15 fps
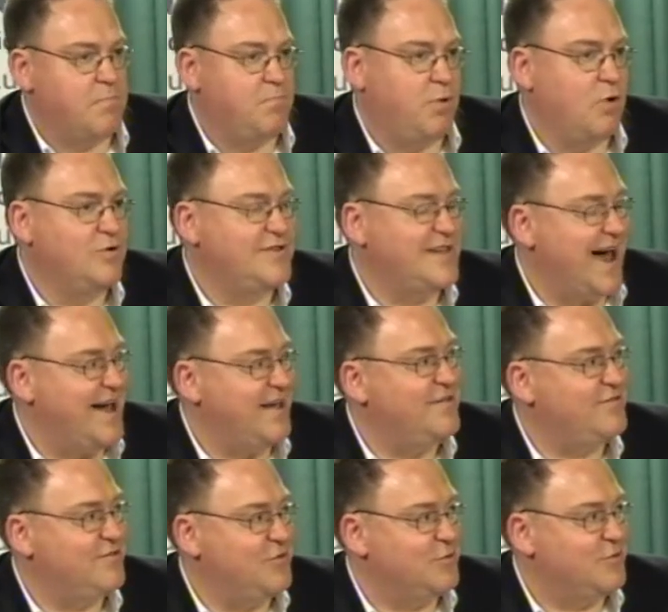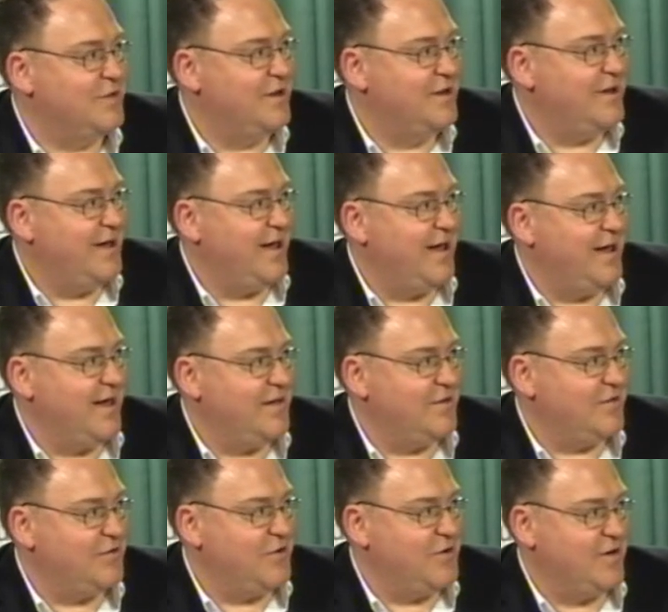Post high school,
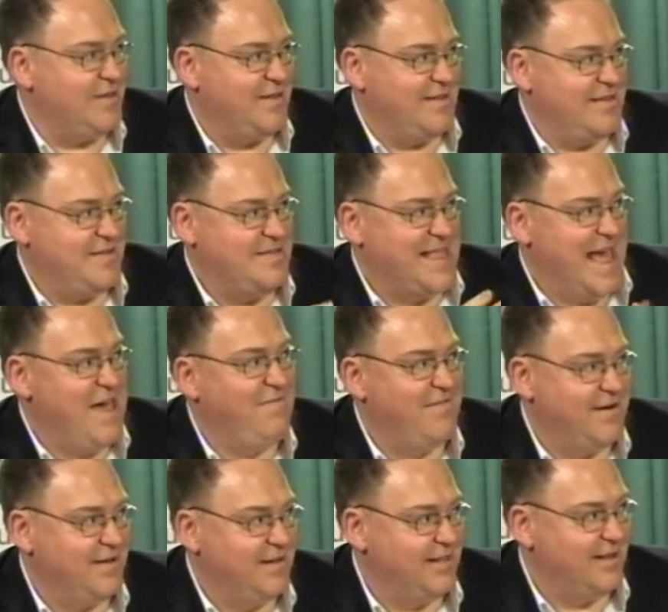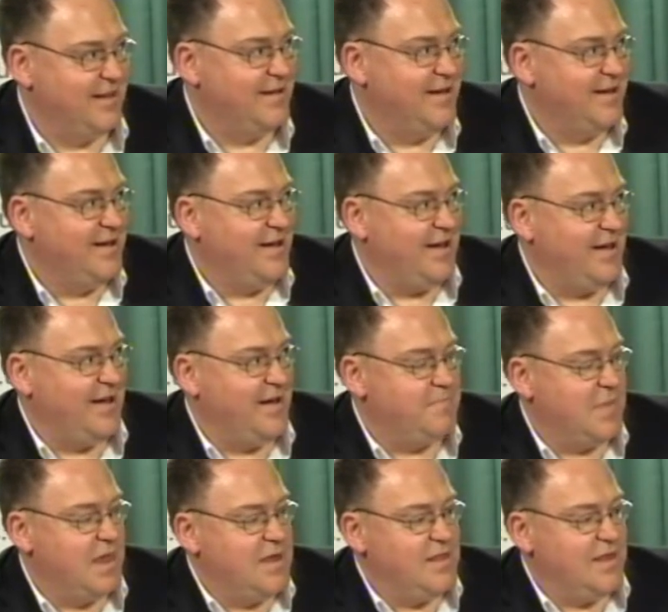you're sort of definitely
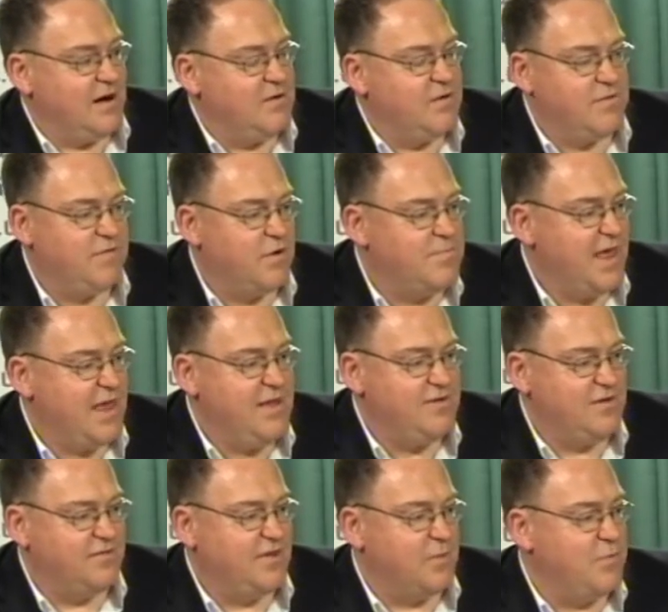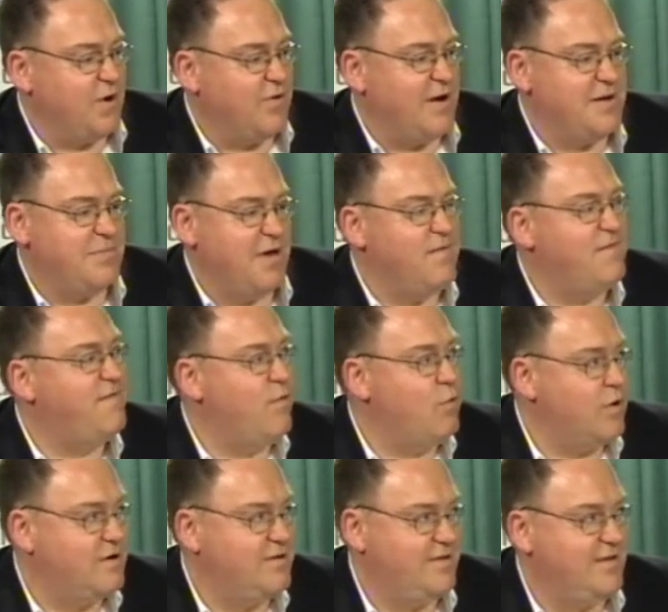there. From the age of somewhere around about
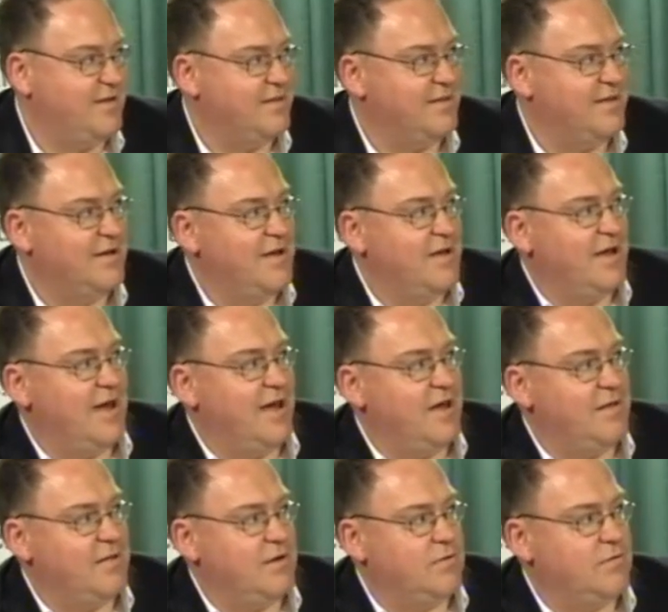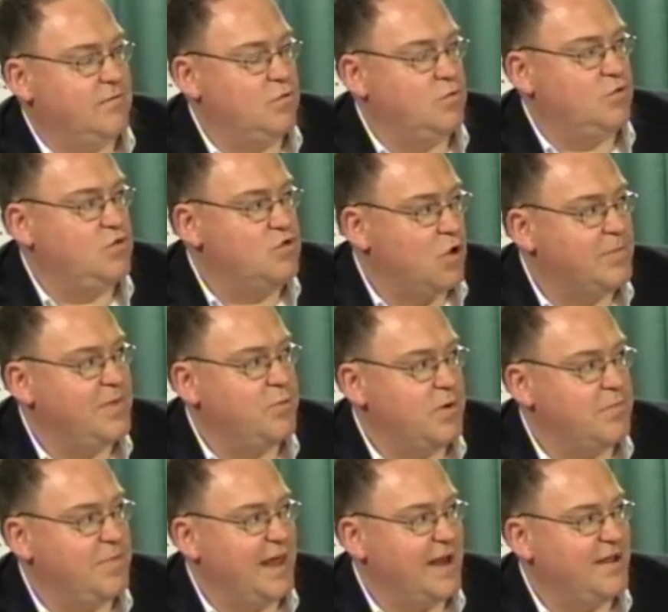14, there normally
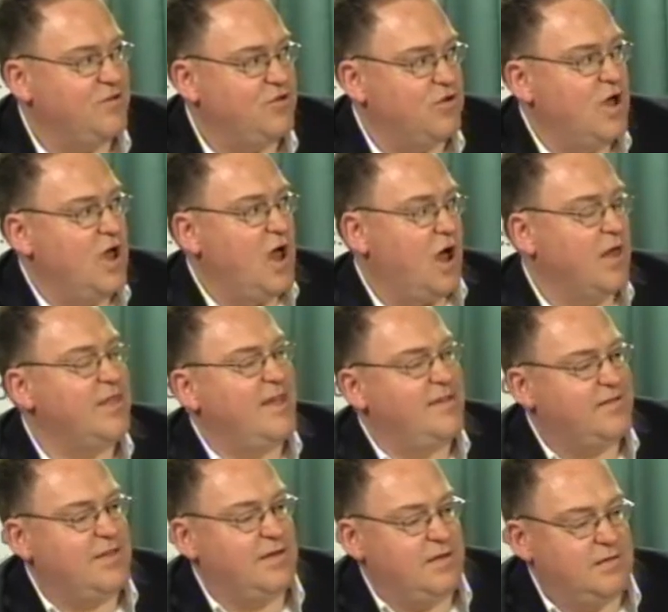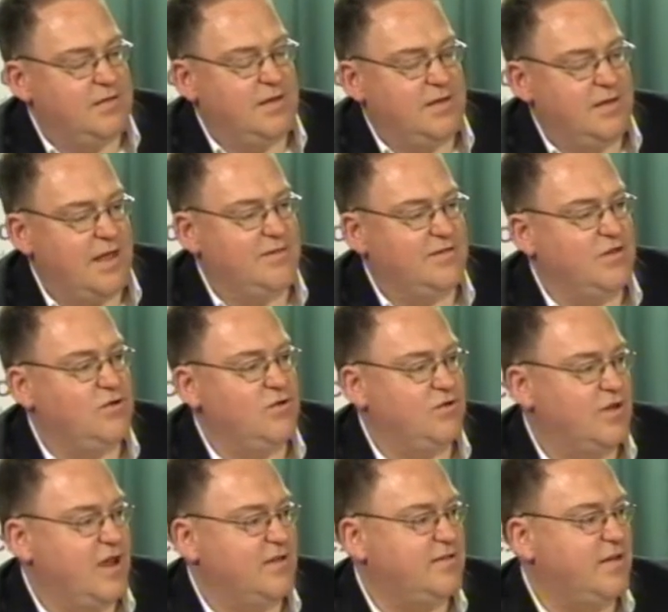wouldn't be an issue, unless the
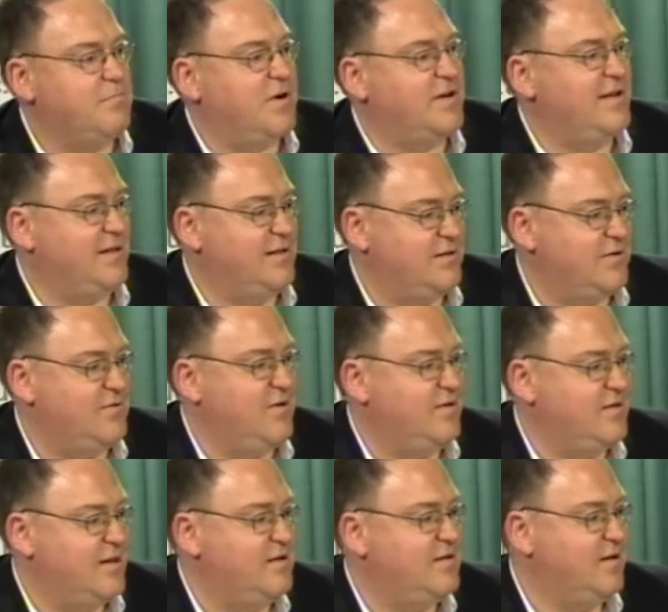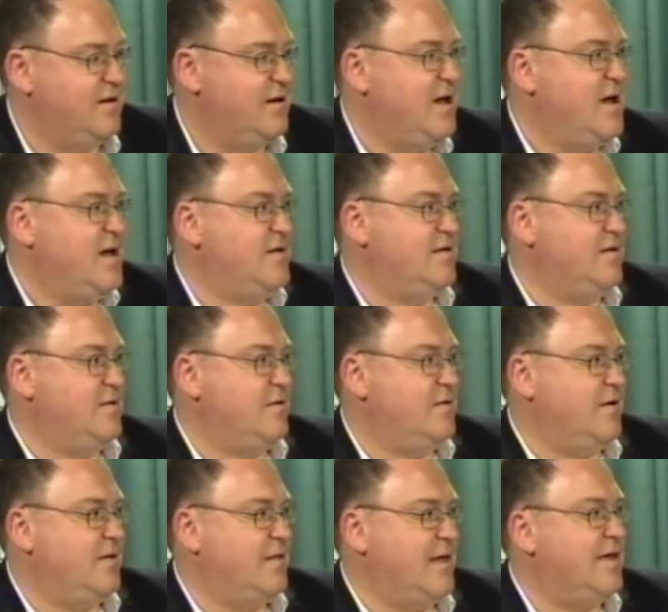institution has some particular reason to
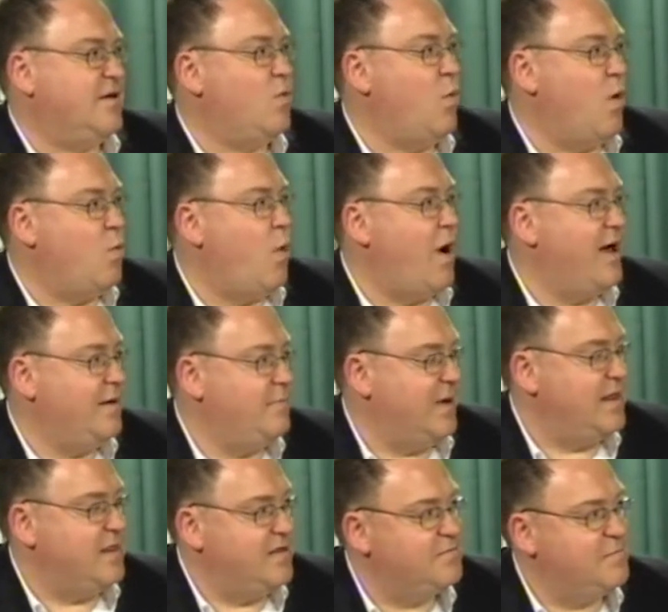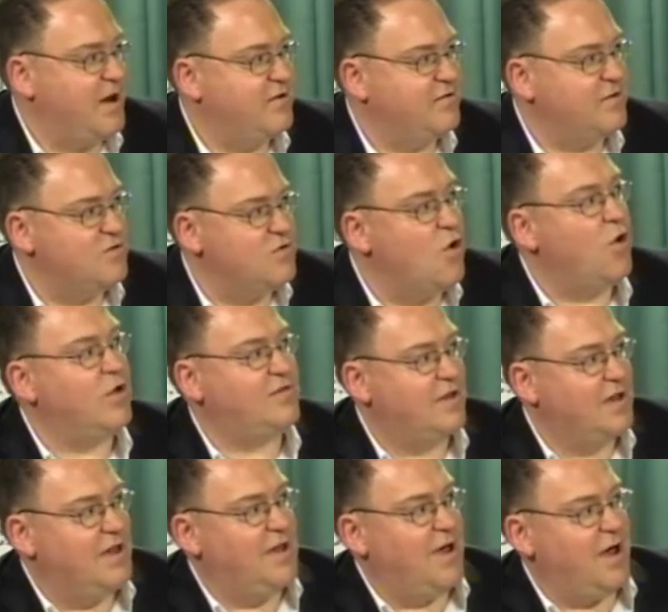think, well, why might this person not
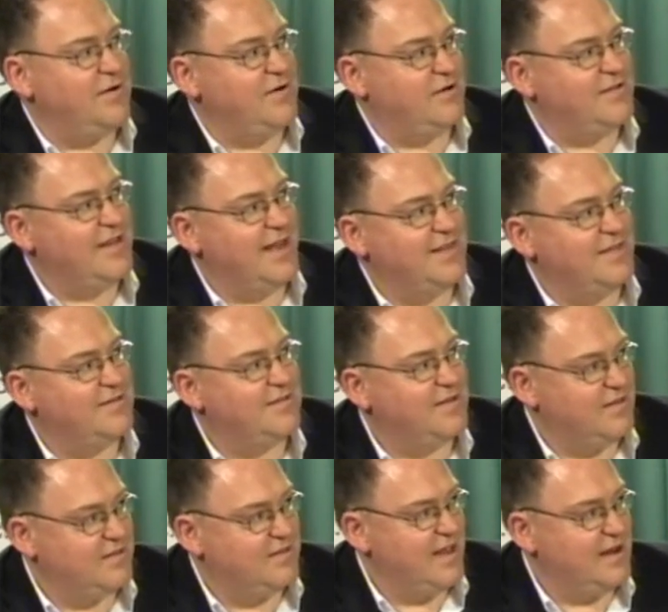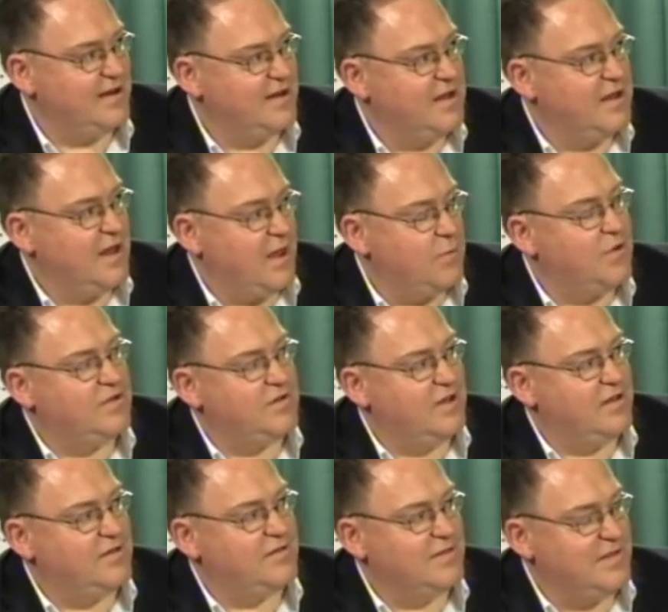understand this consent? In which
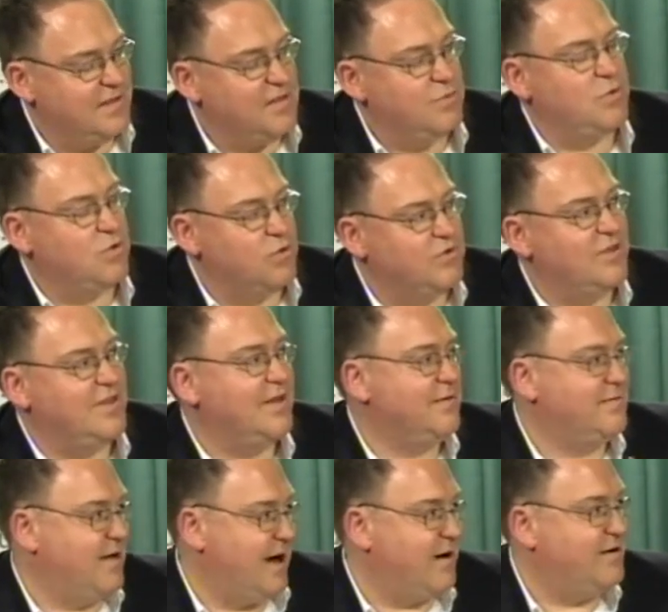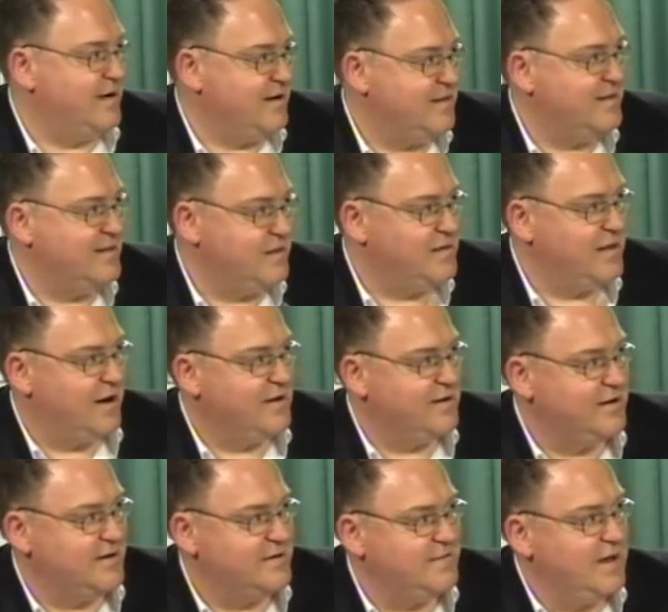case, they would go to the guardian, the legal
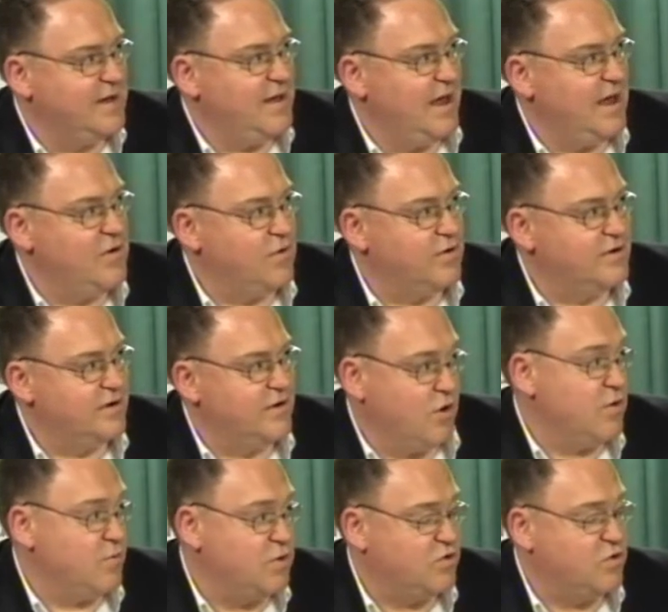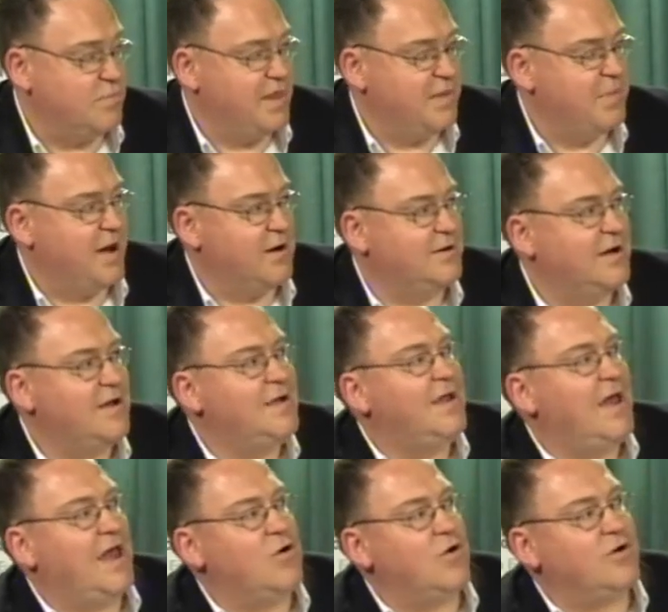guardian, in order, or which could be the parent,
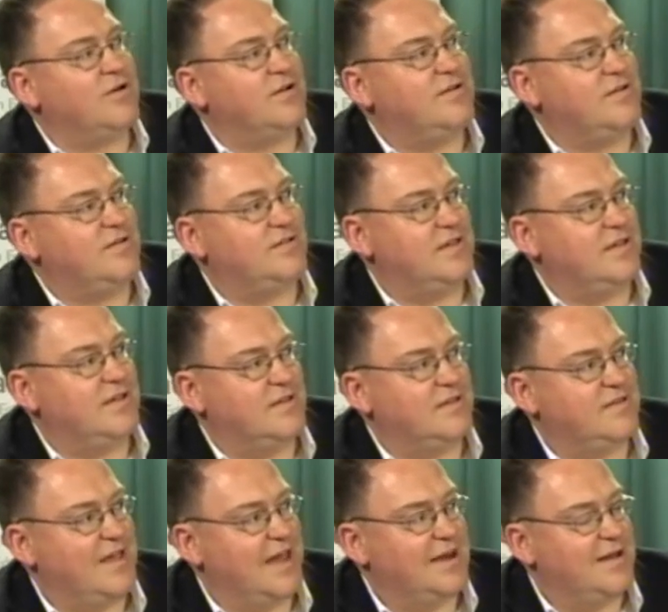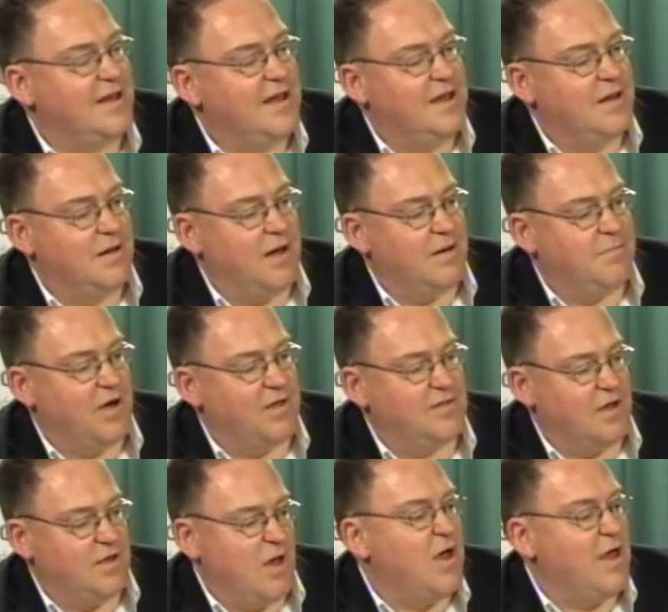in order to seek consent. But
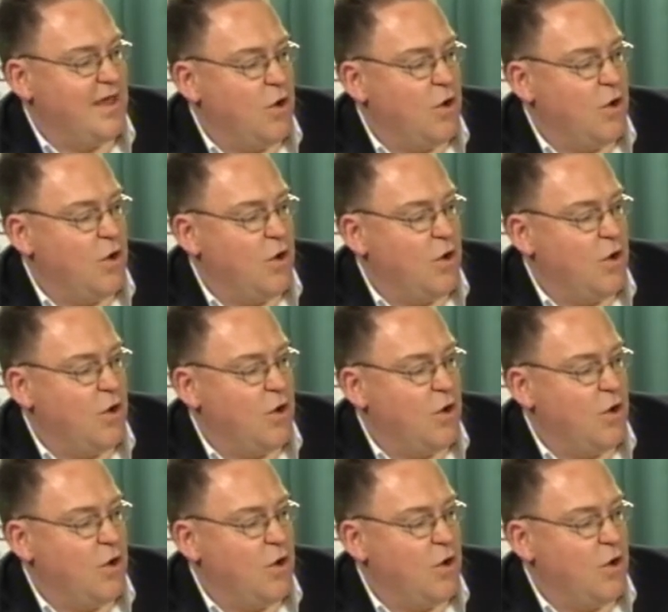I